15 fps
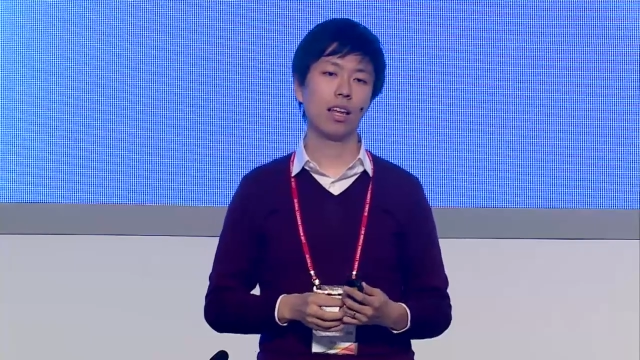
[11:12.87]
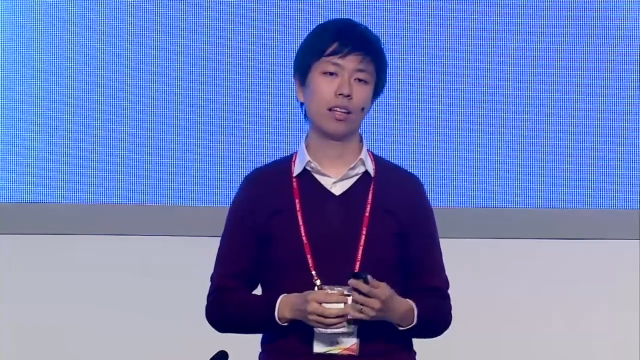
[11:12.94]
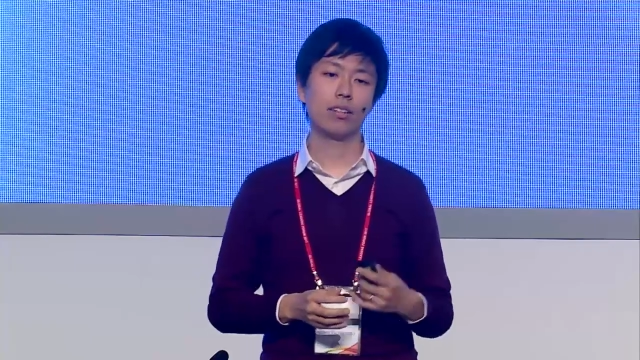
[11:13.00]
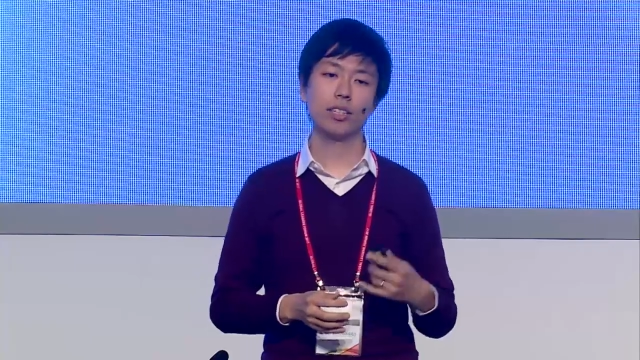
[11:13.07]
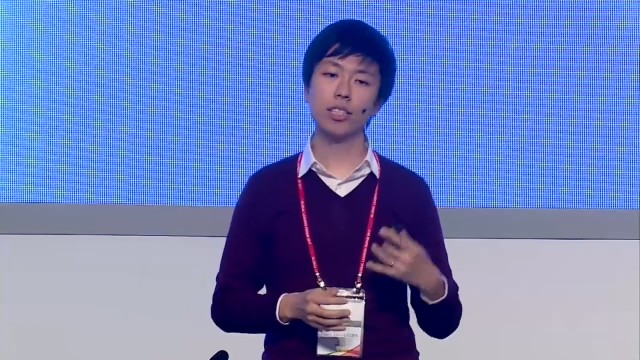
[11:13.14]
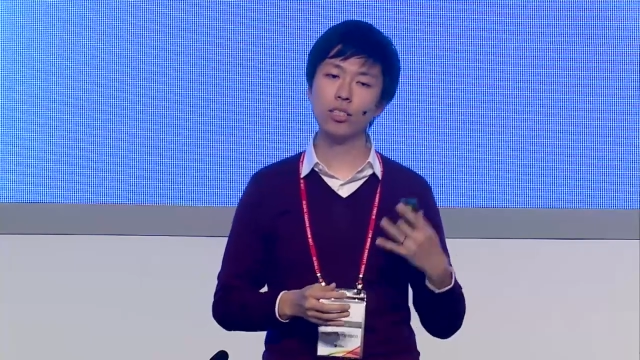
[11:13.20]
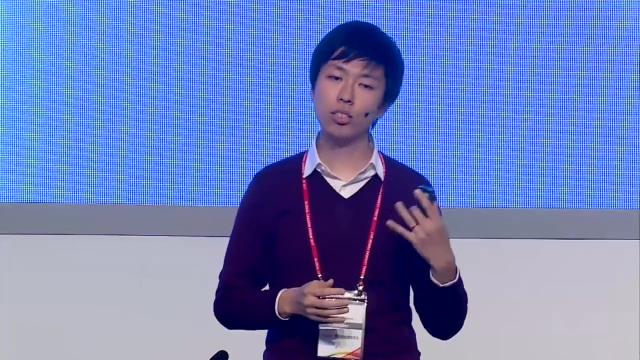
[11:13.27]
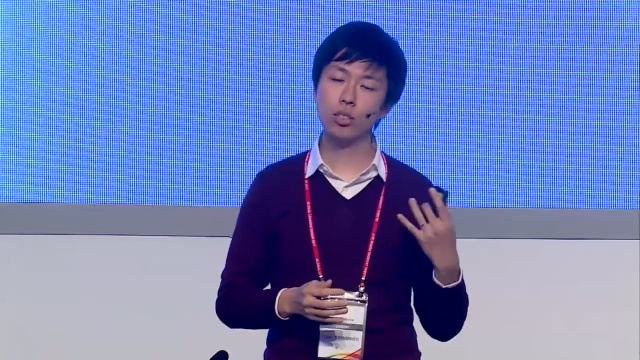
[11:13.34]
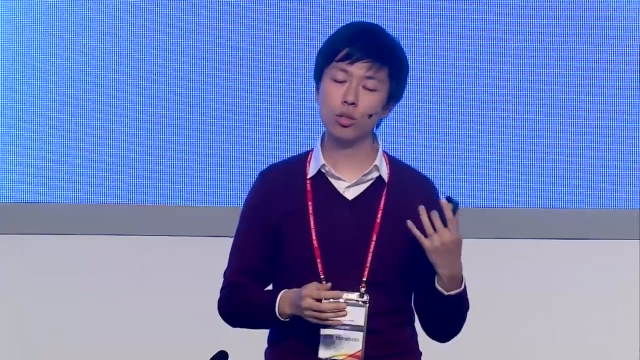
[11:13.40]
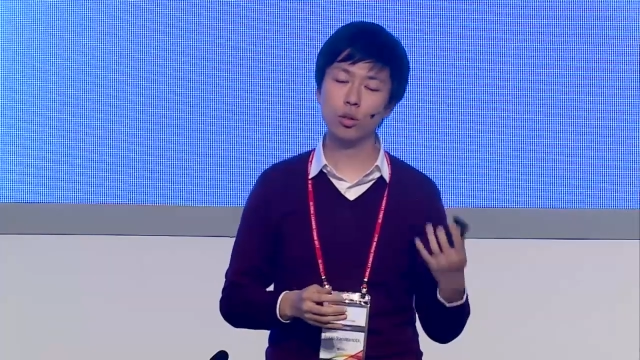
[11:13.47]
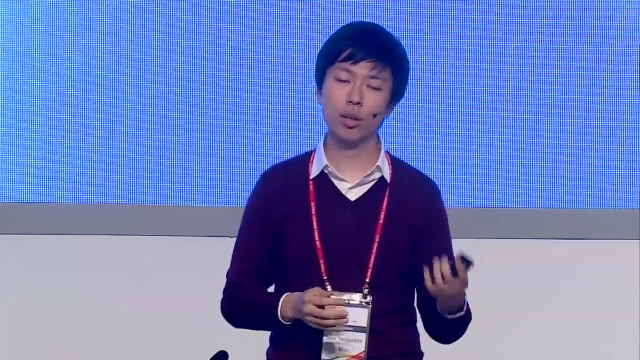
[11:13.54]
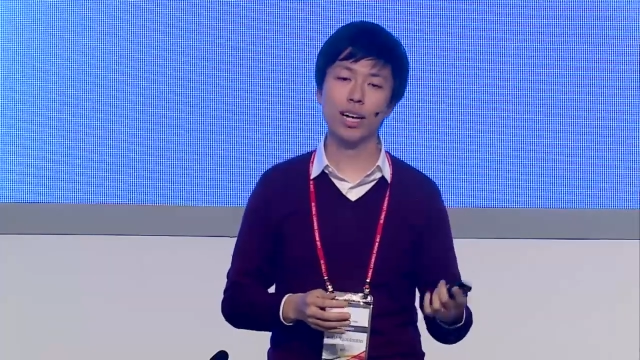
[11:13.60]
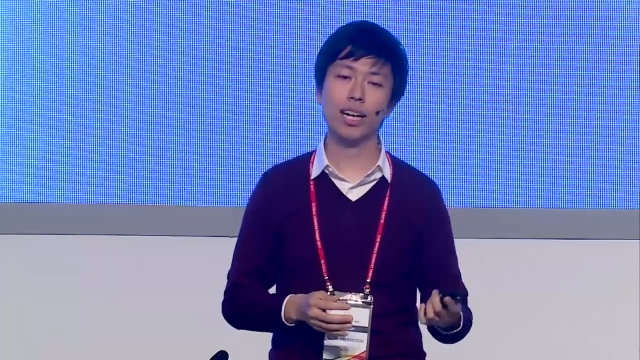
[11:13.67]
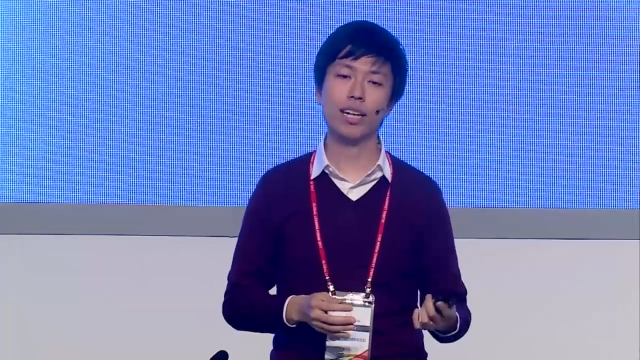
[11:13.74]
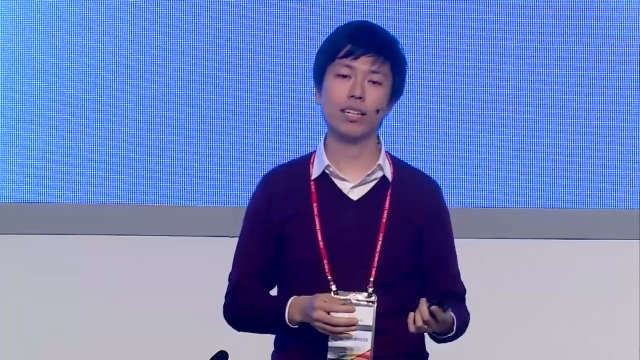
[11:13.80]
This
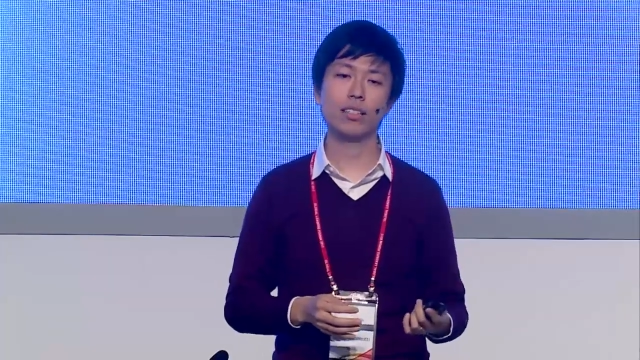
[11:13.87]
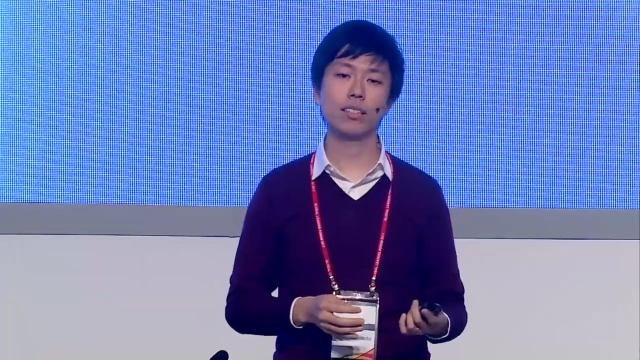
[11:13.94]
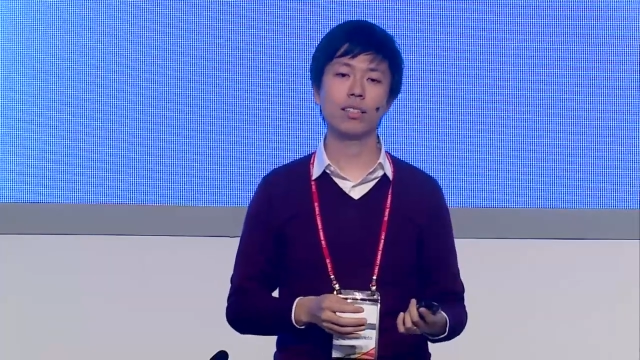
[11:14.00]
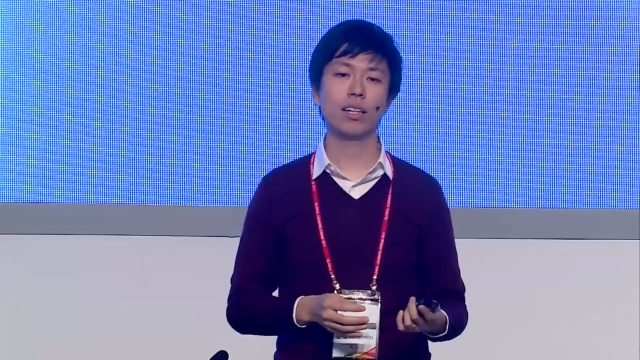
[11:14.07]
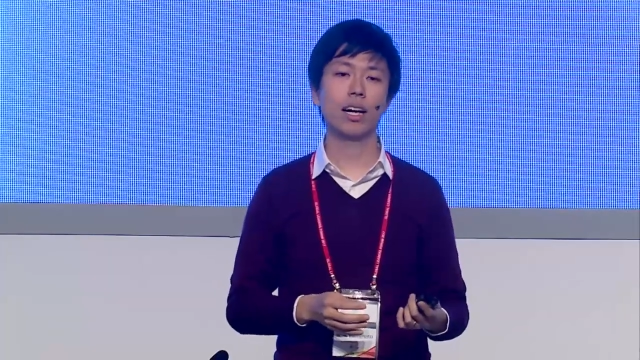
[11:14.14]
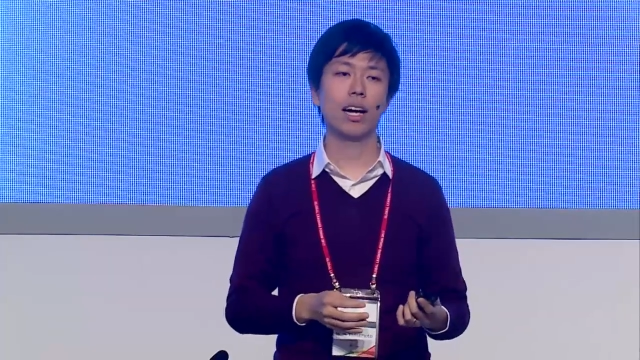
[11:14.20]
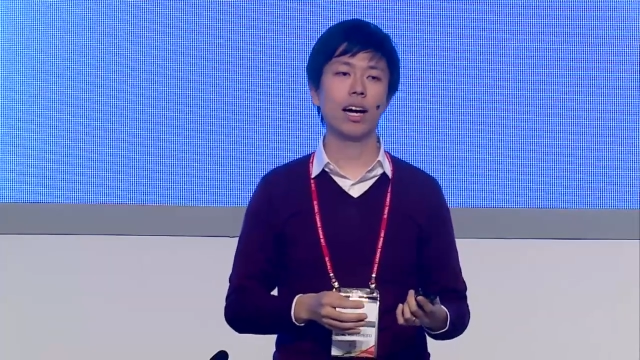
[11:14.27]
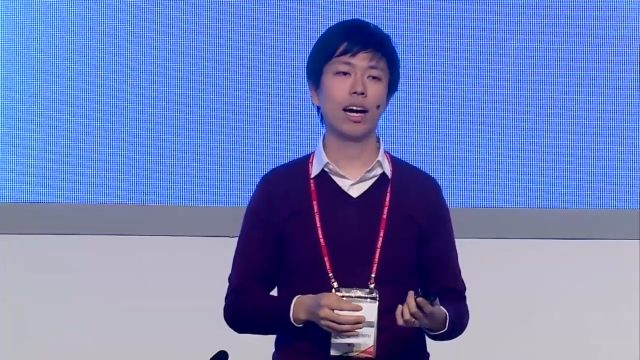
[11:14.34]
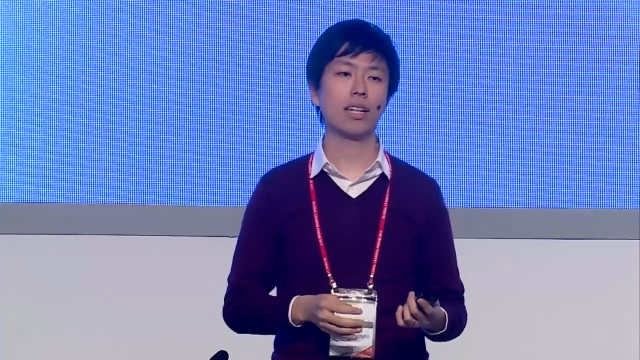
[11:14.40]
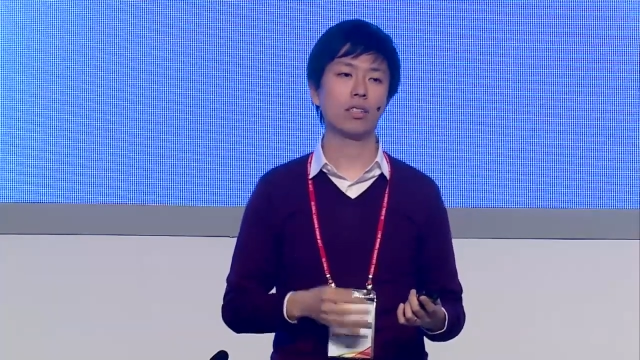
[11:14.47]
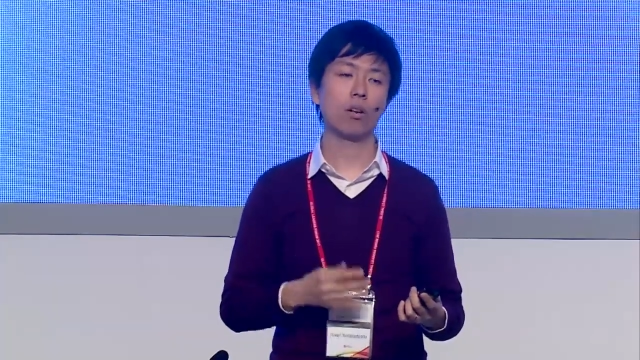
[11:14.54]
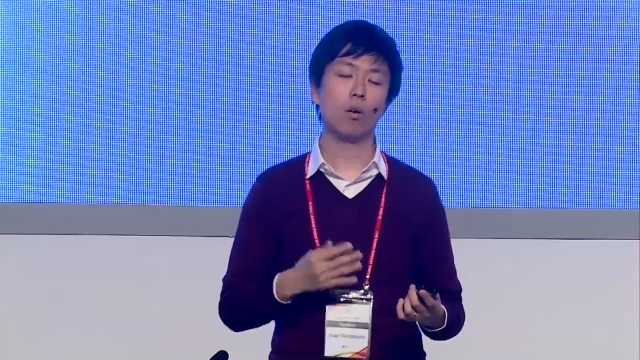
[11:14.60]
trend has